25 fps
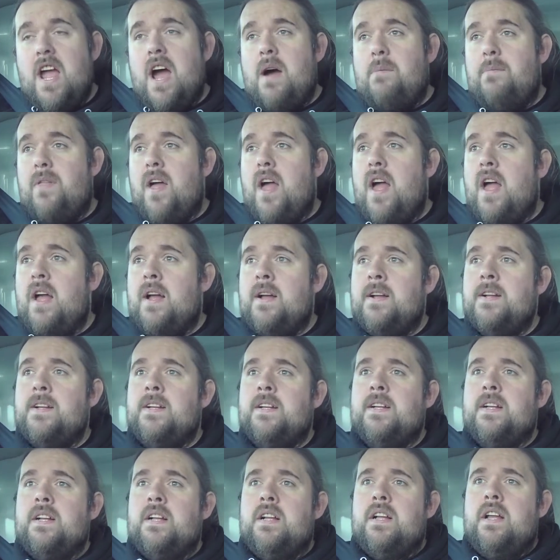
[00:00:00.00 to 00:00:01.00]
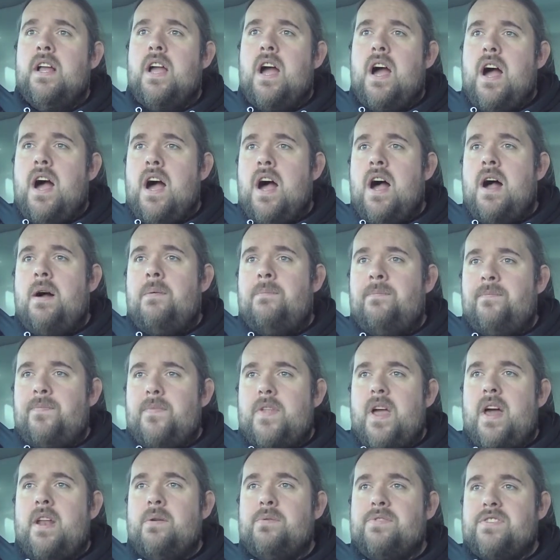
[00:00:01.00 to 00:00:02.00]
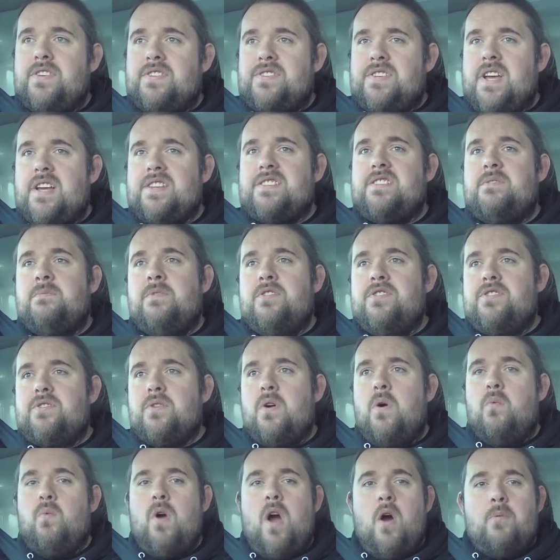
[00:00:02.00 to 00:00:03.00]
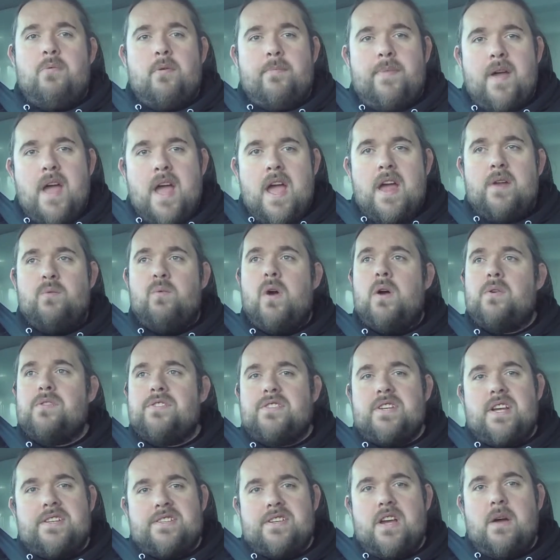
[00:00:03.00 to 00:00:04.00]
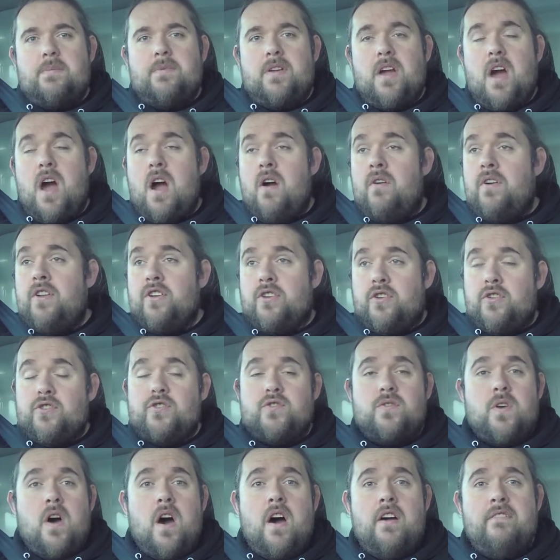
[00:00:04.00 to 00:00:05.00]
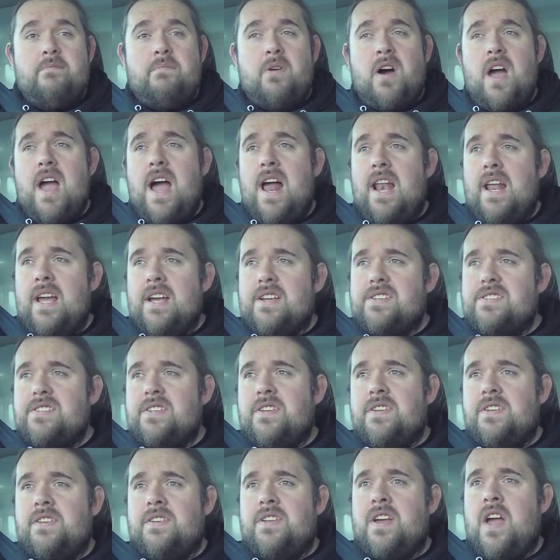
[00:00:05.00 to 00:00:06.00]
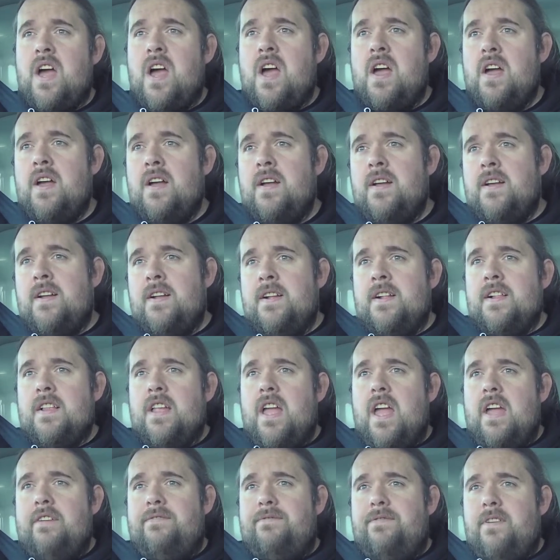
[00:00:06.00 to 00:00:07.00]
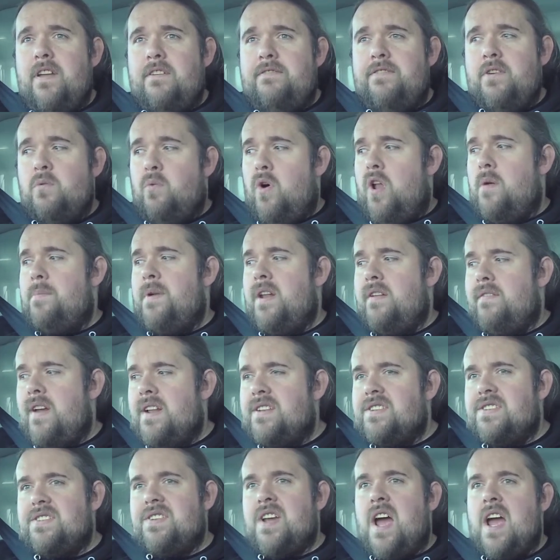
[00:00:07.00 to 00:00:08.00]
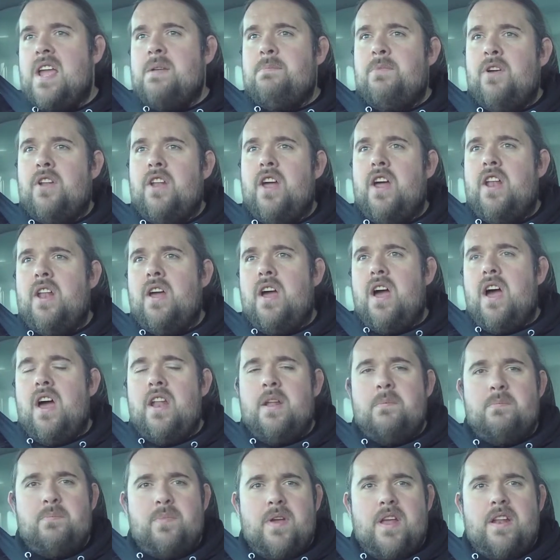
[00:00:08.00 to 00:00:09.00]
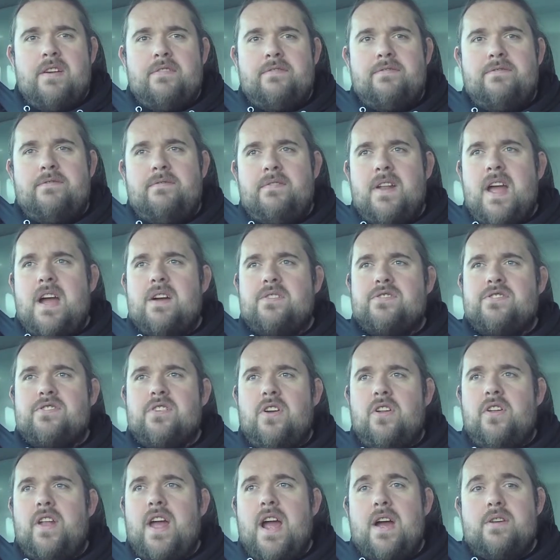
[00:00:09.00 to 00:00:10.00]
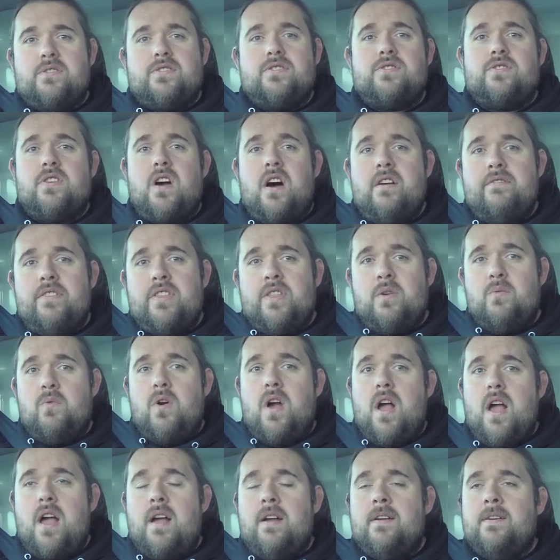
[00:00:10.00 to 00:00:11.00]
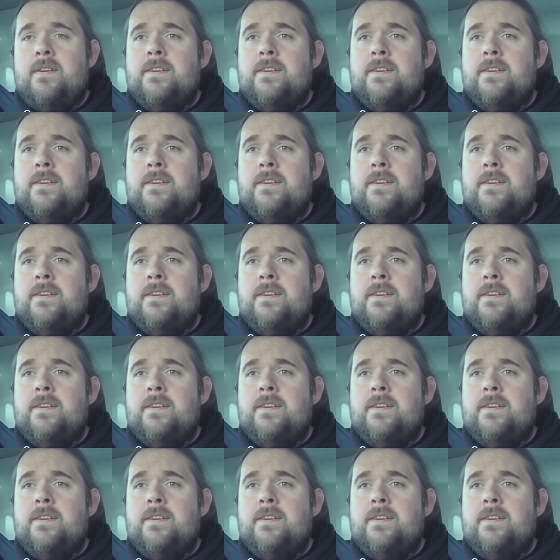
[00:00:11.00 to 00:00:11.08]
up there. And it was a testament to a well-prepared, well-set-up car and a good drive by Alex. And if you want a bit of entertainment and a bit of nous on how to drive in the wet,